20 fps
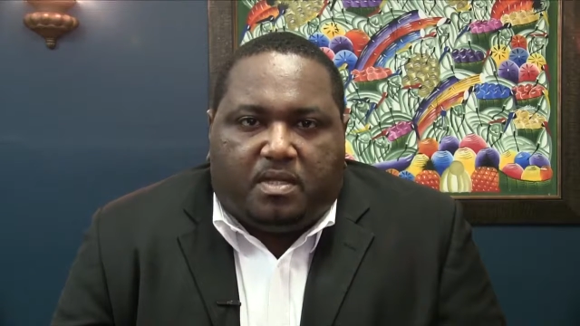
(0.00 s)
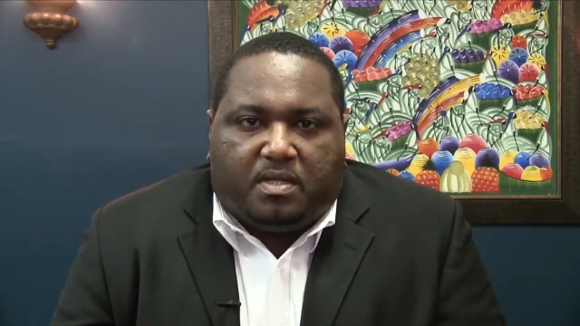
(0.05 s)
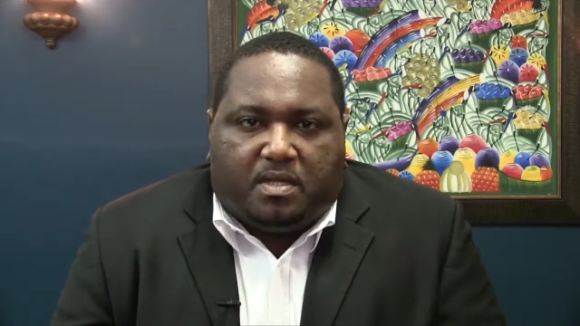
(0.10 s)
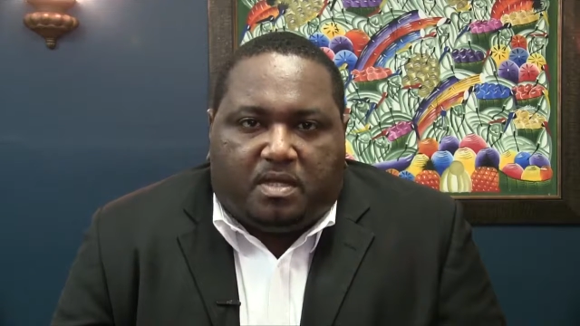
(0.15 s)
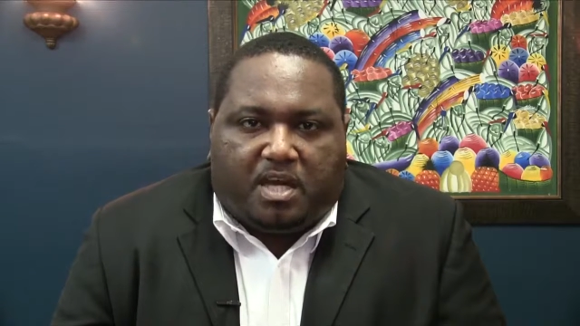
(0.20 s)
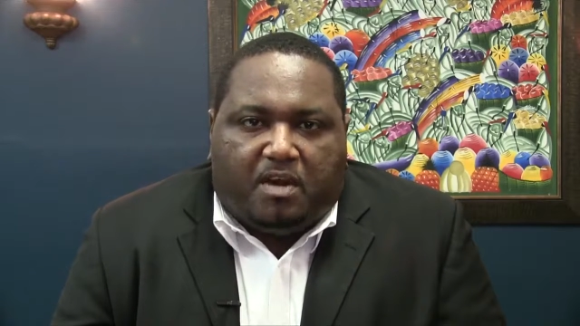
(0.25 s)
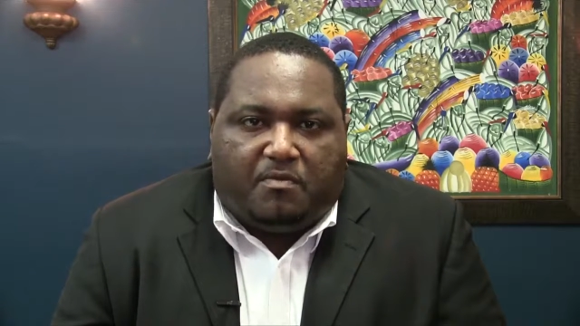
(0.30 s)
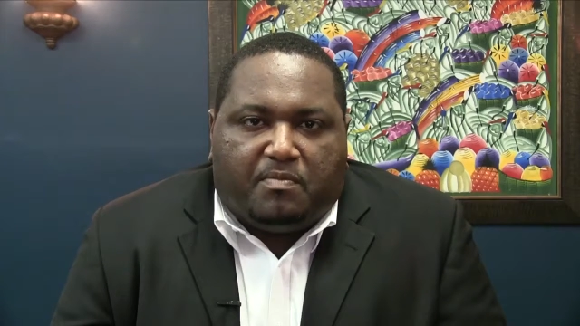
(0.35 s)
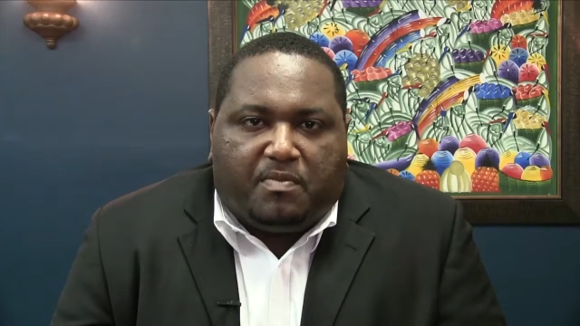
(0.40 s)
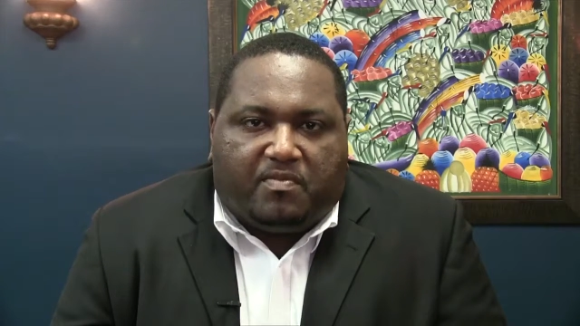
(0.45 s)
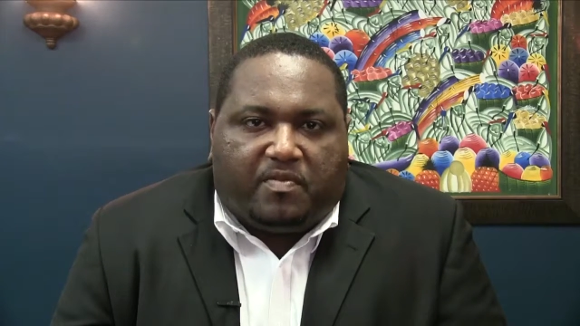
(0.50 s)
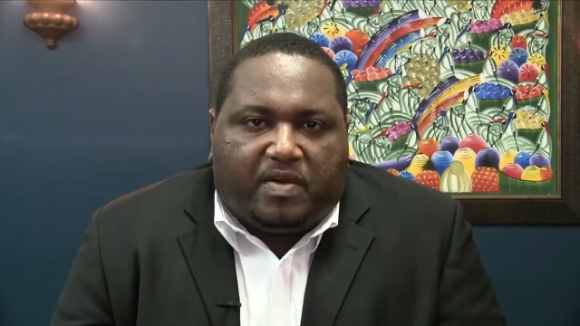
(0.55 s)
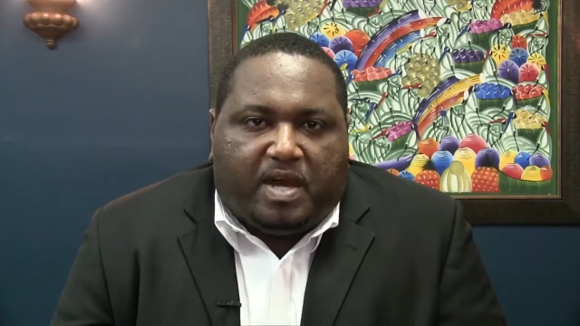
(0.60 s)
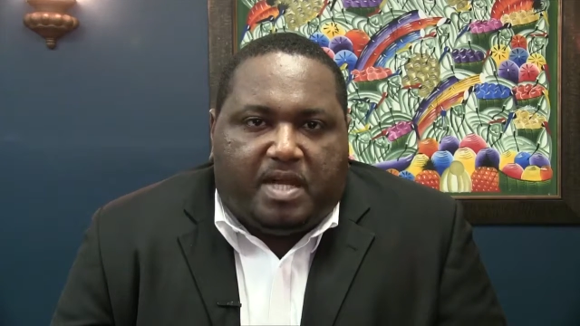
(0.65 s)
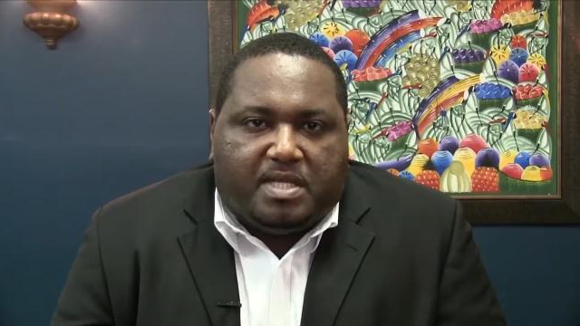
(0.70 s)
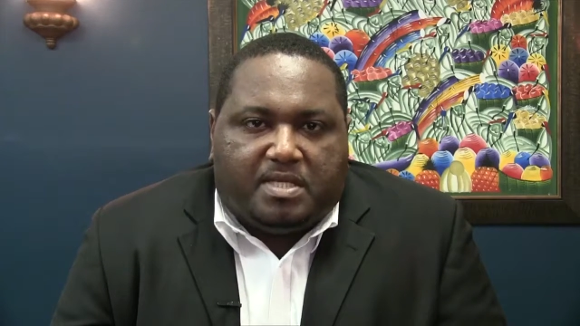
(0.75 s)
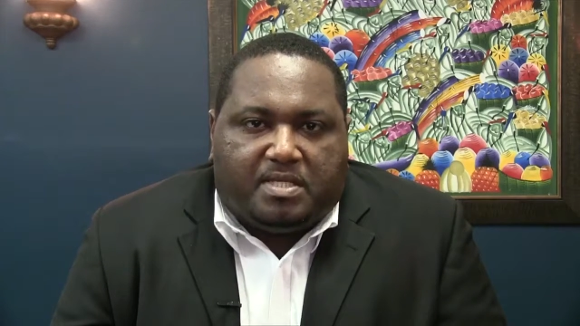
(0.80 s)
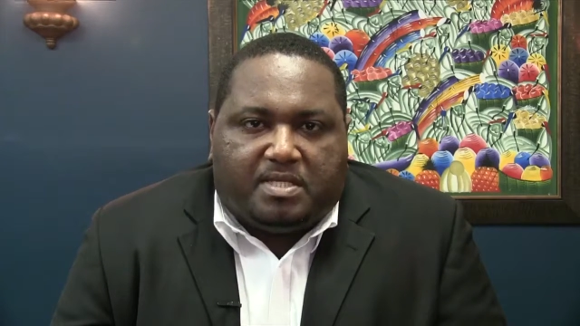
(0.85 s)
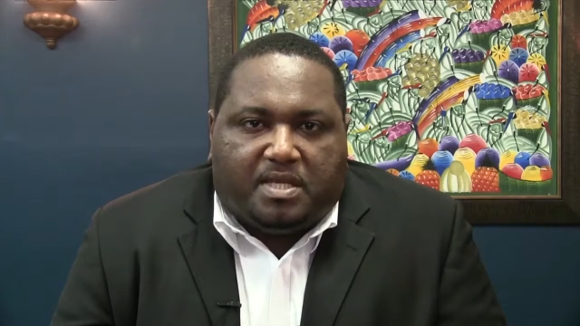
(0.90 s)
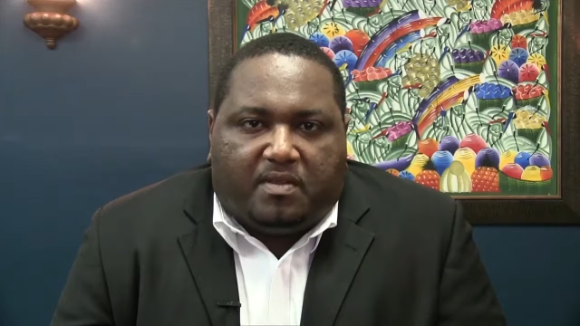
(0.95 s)
the government
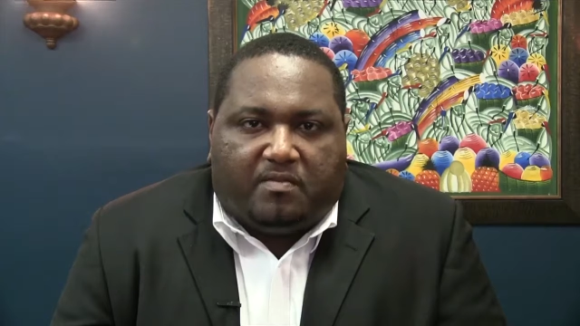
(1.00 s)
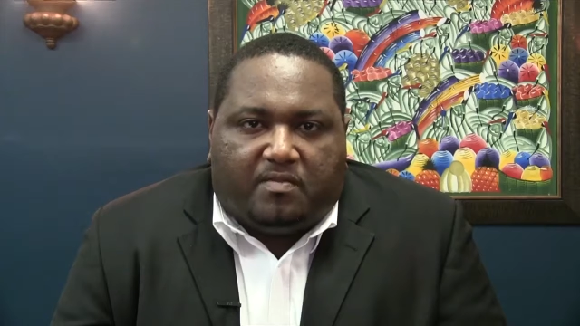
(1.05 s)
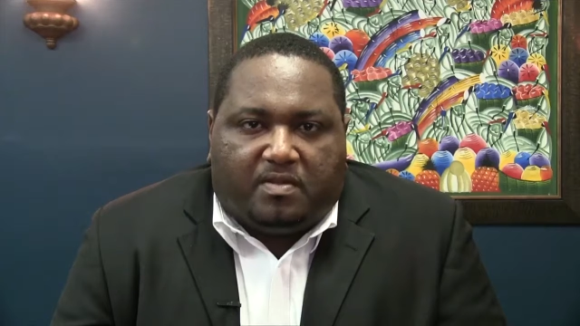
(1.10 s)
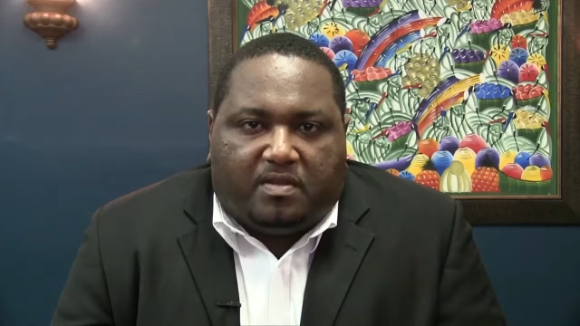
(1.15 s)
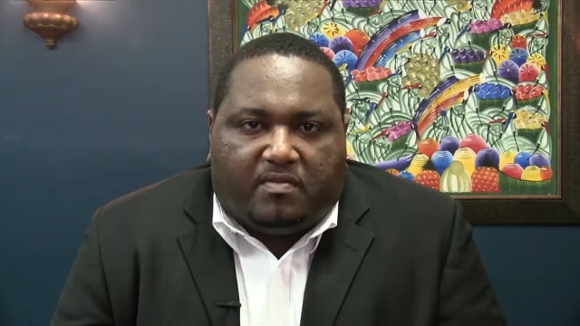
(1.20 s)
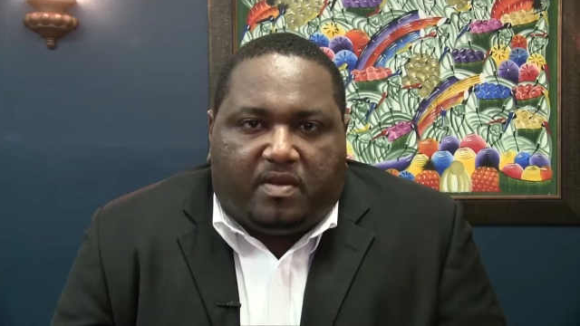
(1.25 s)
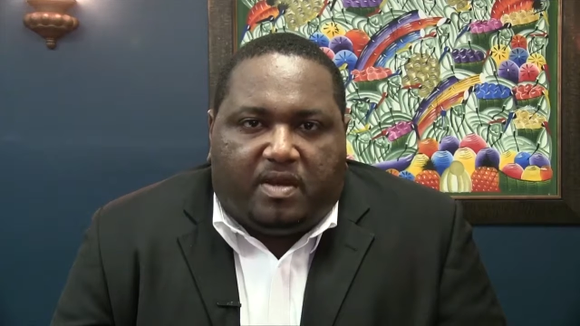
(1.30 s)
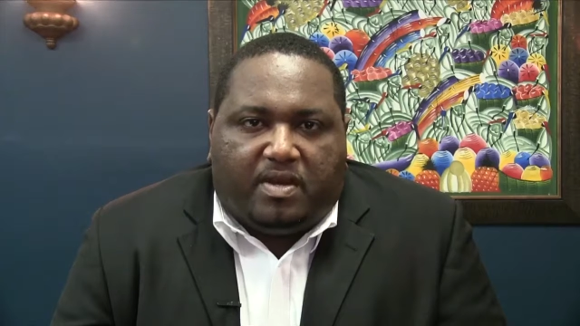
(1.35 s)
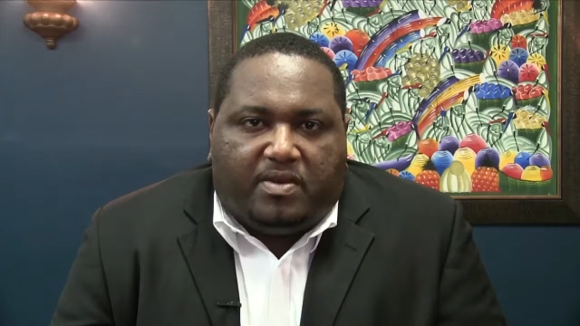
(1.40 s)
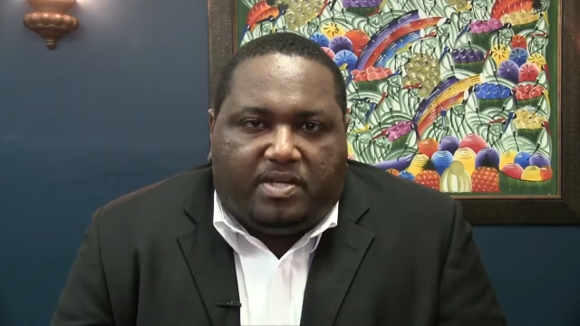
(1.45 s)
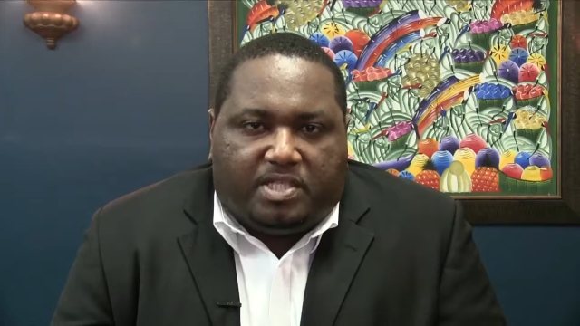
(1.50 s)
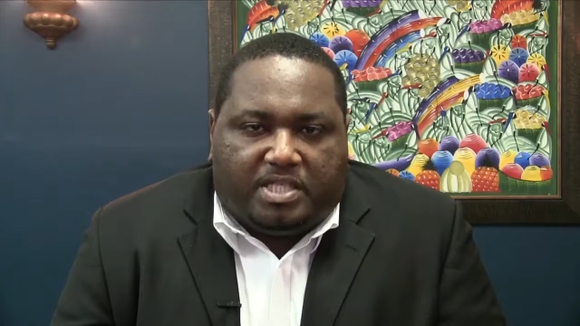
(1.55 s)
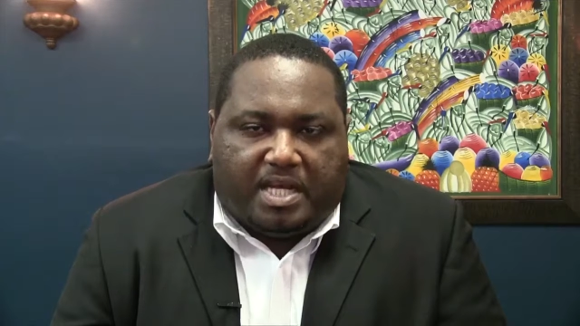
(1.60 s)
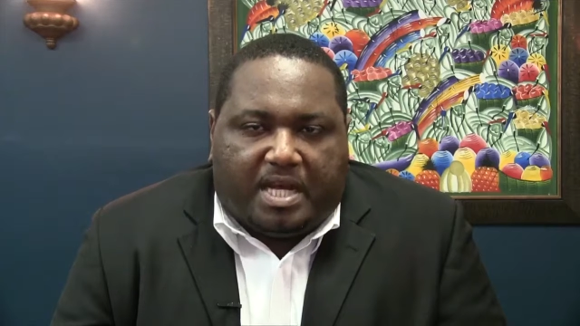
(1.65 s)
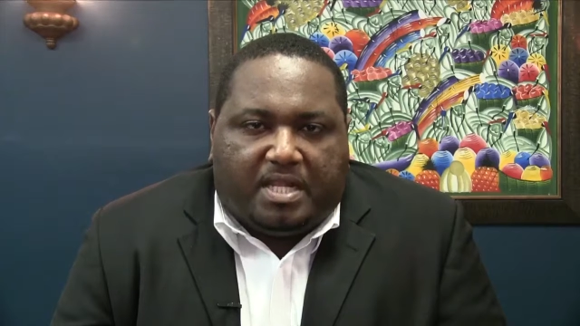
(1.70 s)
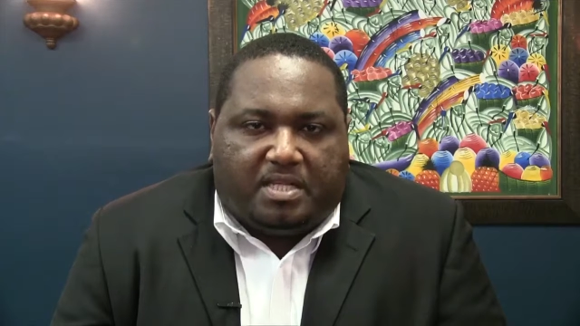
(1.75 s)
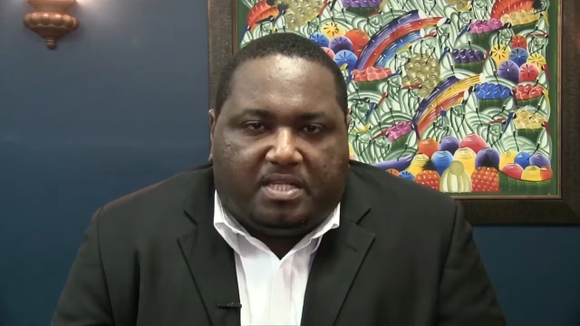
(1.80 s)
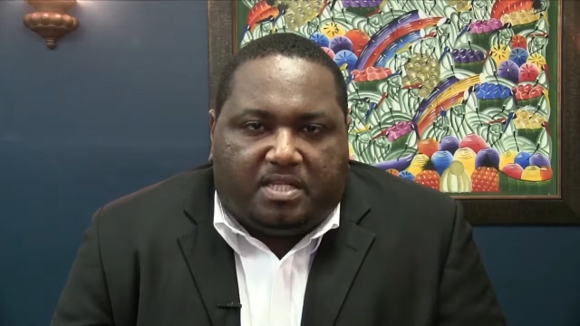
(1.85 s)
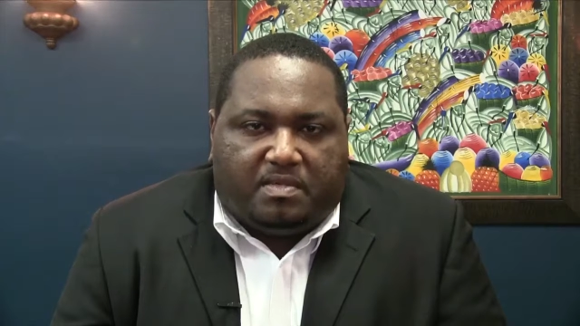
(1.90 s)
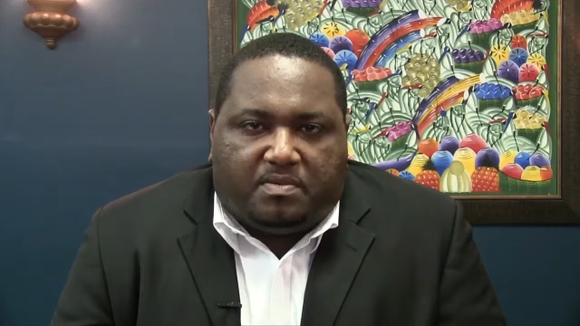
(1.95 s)
finds itself in a very
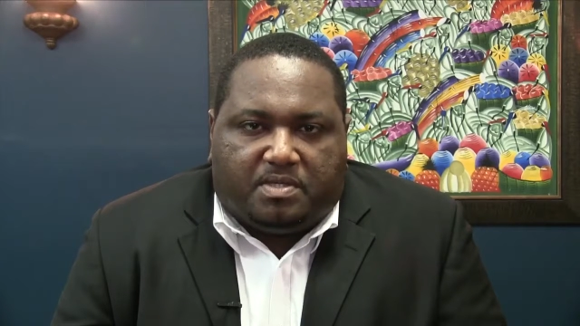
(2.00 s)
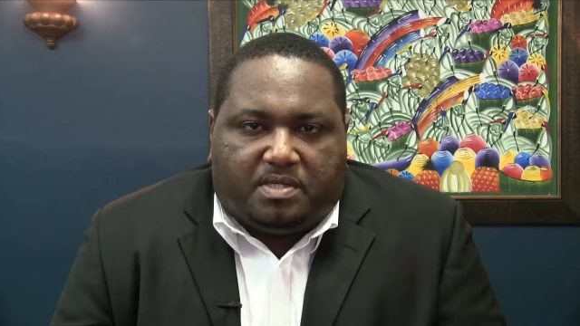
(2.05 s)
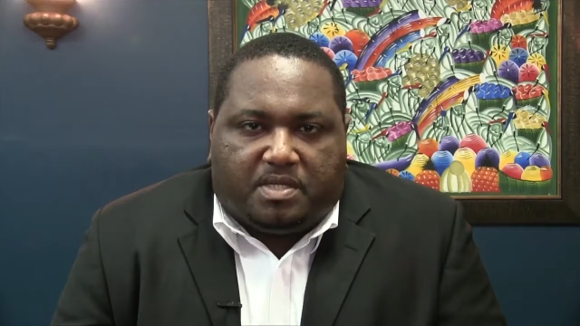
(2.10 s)
challenging